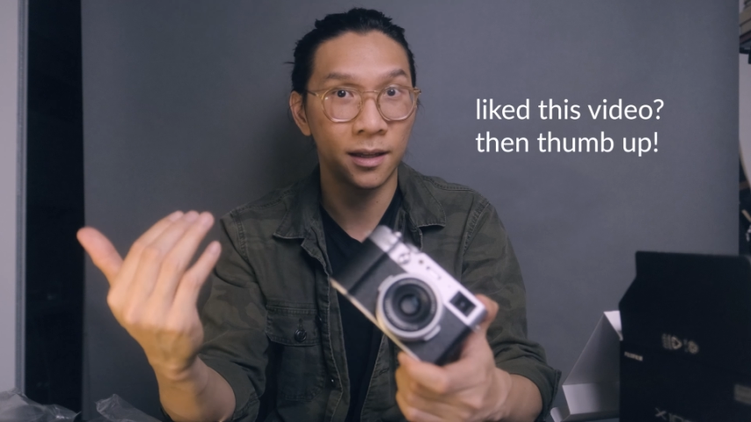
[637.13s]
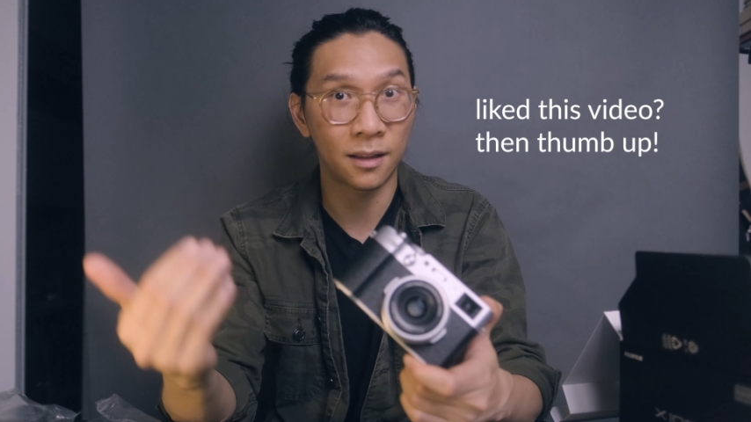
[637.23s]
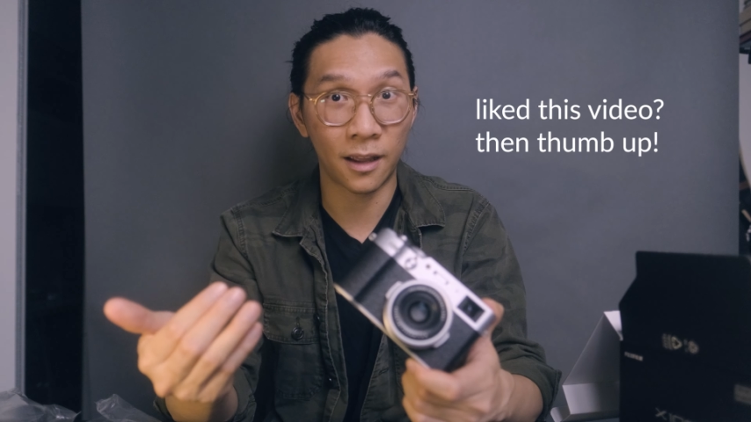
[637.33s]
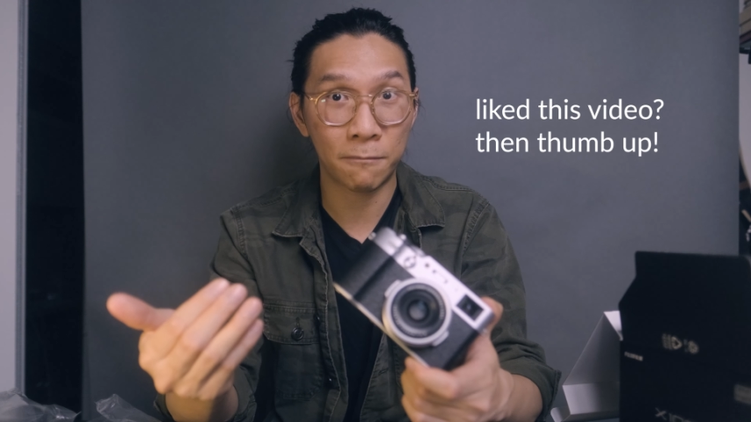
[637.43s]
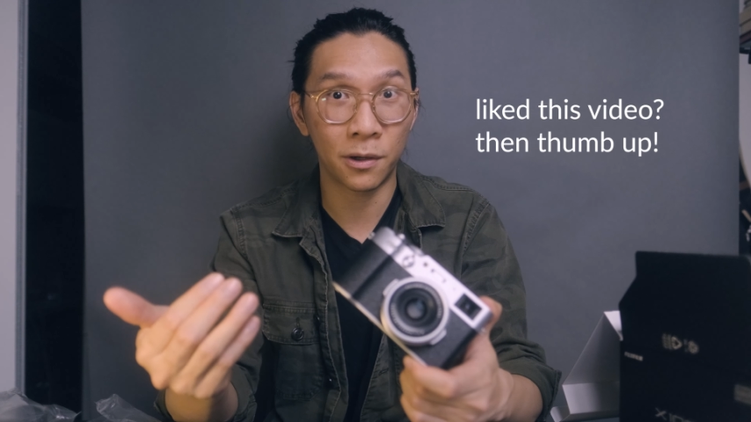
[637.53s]
hit
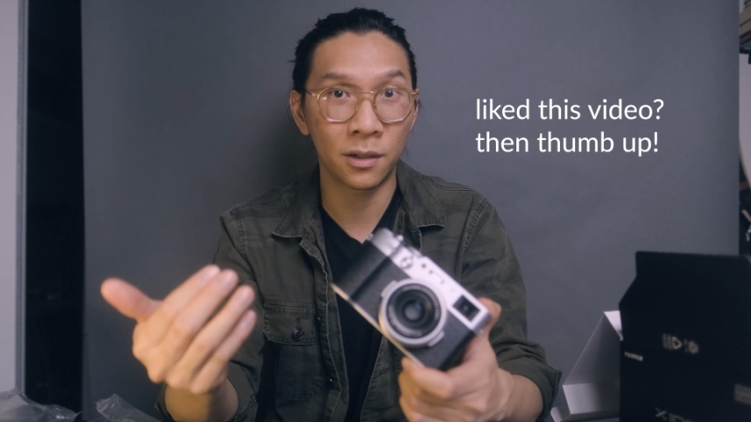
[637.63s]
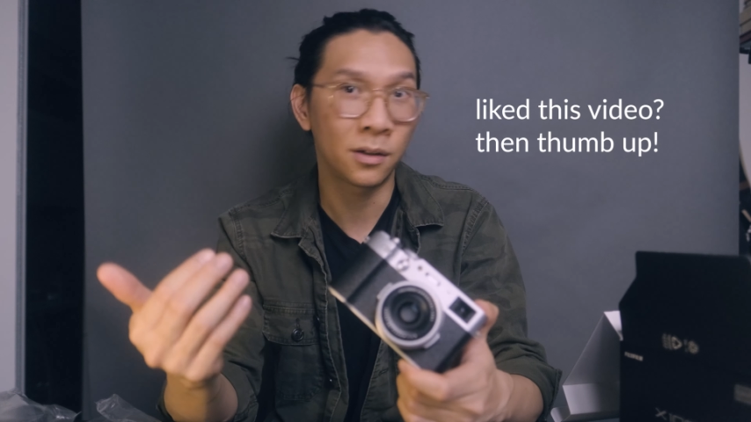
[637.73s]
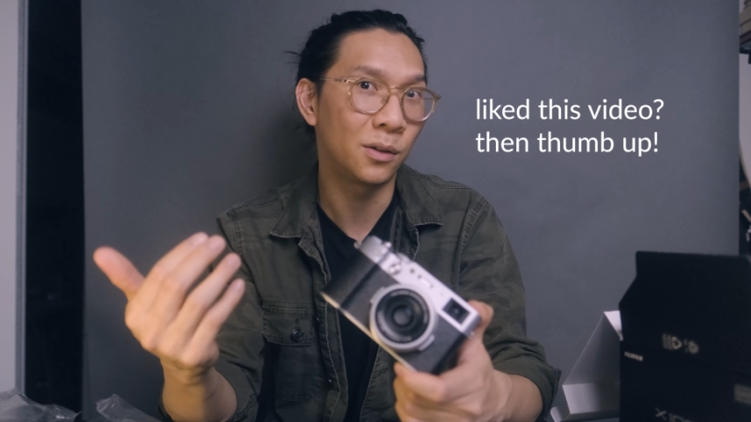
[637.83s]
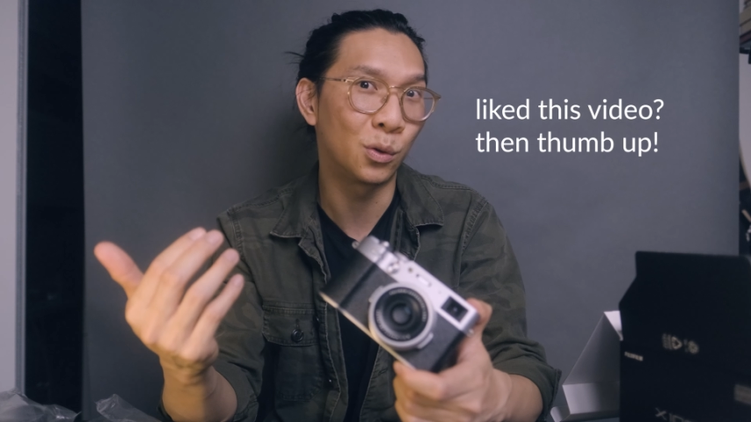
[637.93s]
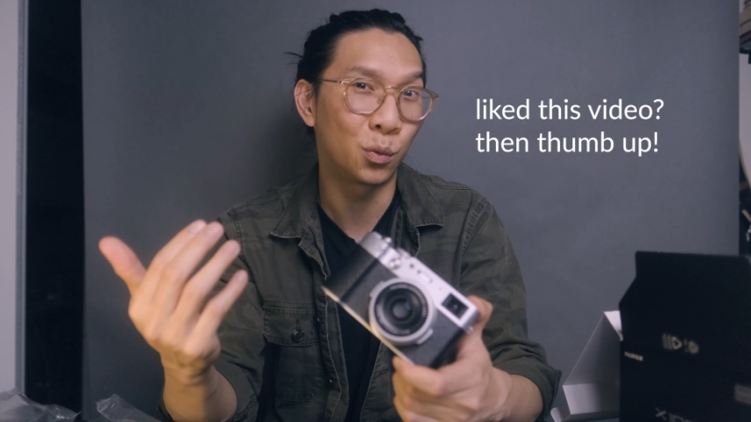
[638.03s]
the like
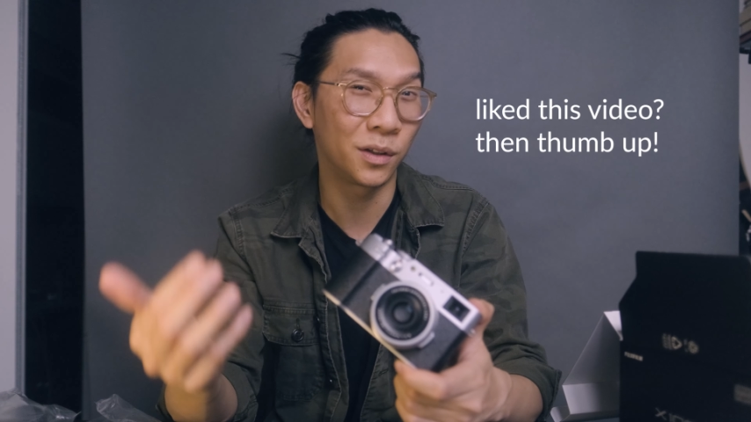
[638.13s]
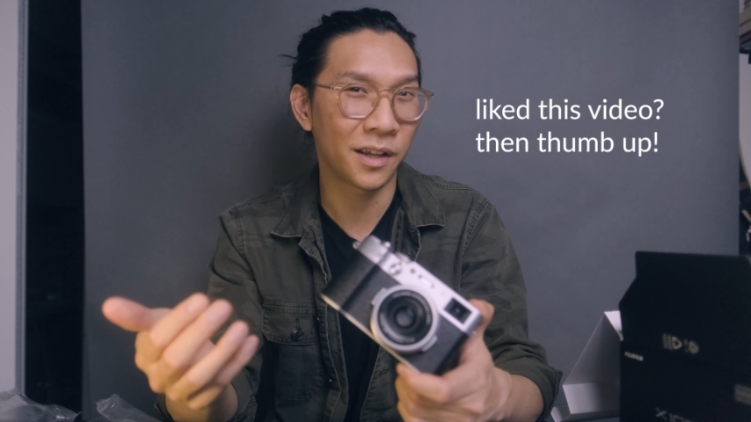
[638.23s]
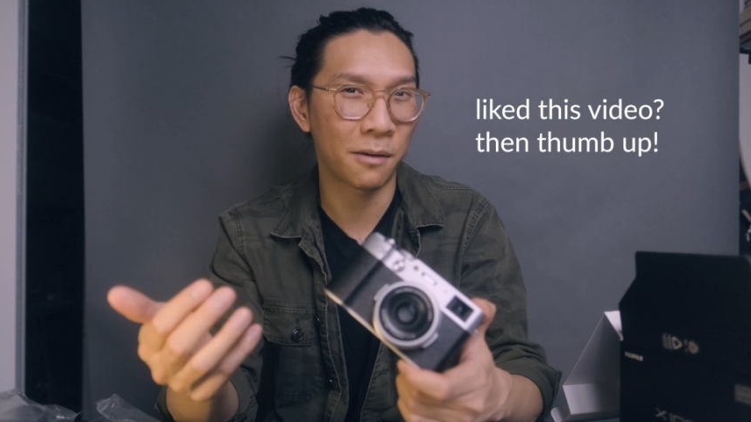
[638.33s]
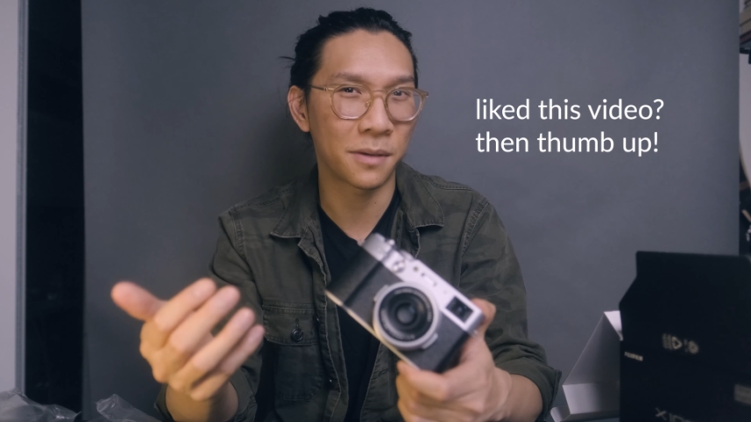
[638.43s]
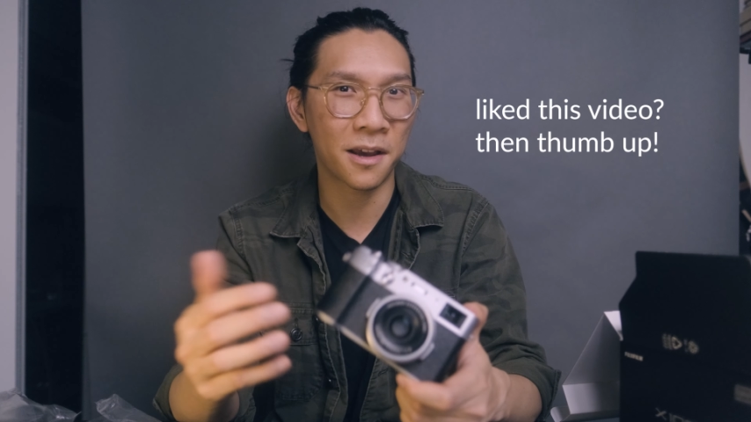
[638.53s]
button. It'll
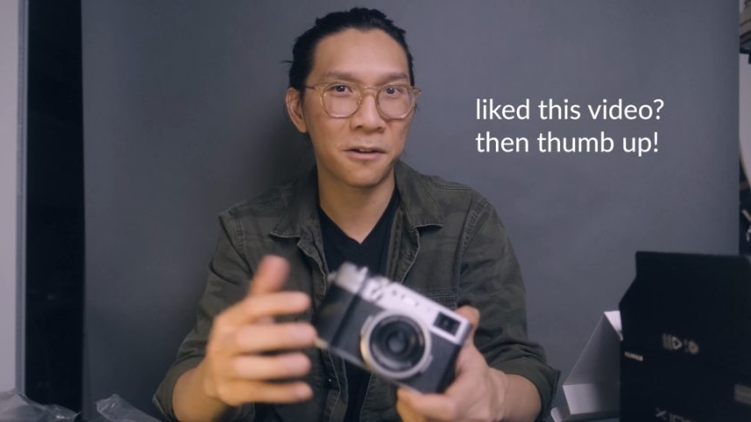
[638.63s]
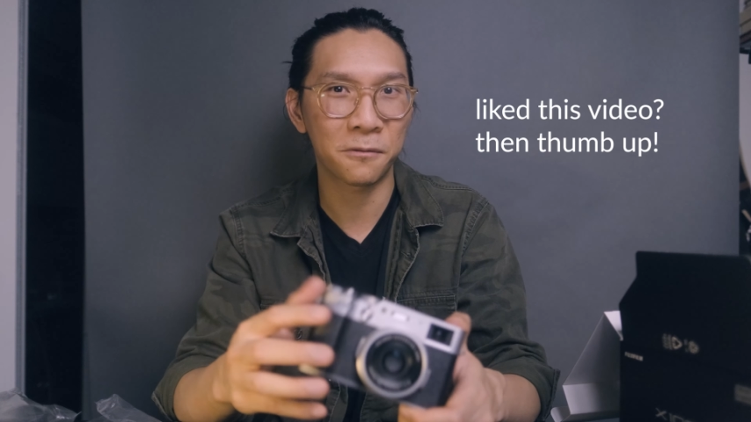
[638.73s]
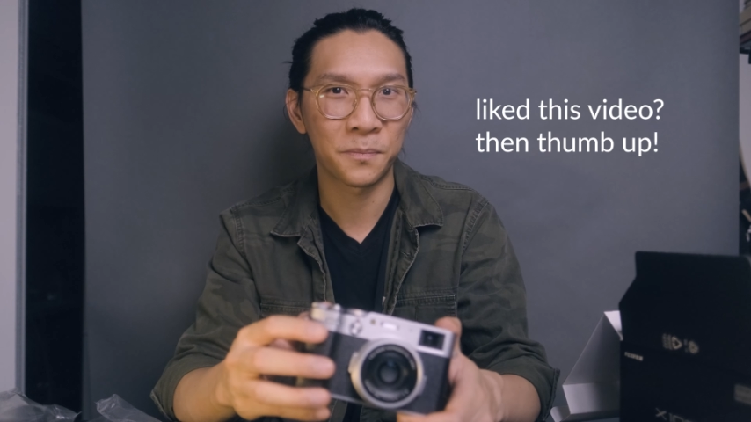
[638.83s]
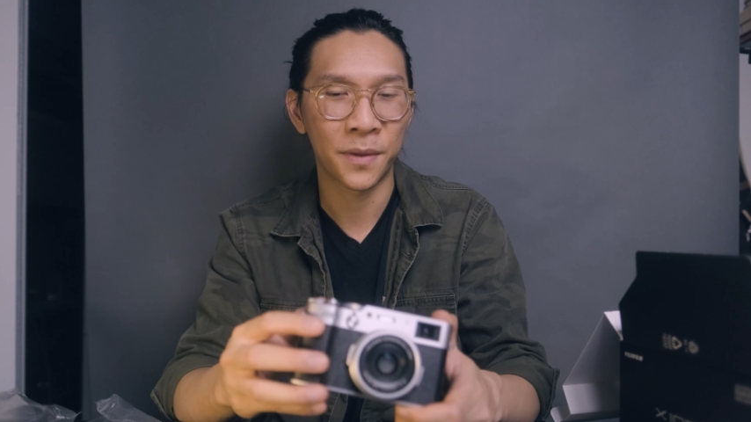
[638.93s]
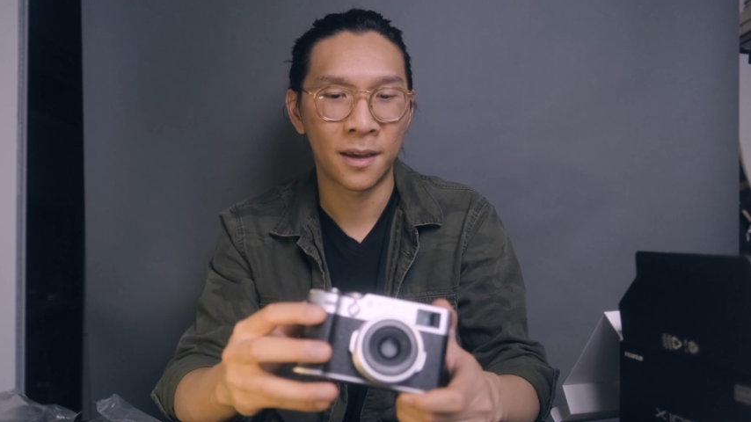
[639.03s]
really help me out.